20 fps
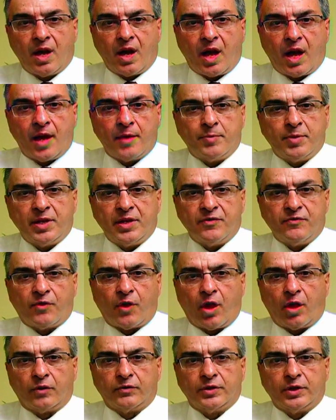I've been
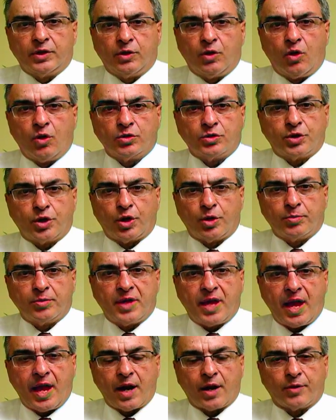involved in long-term
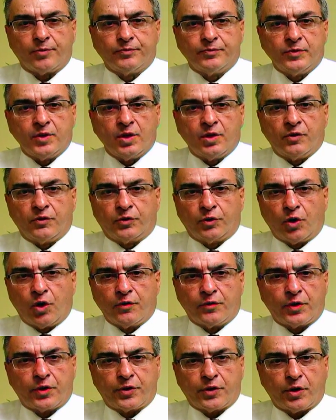care for
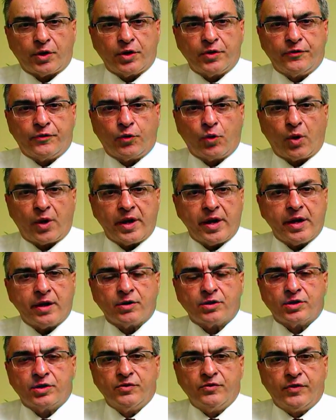over 34
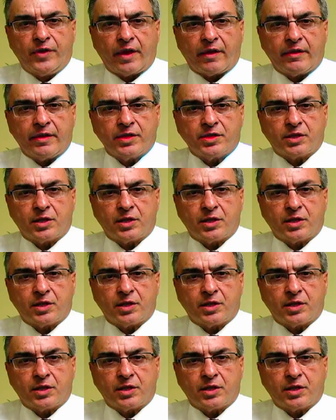years in various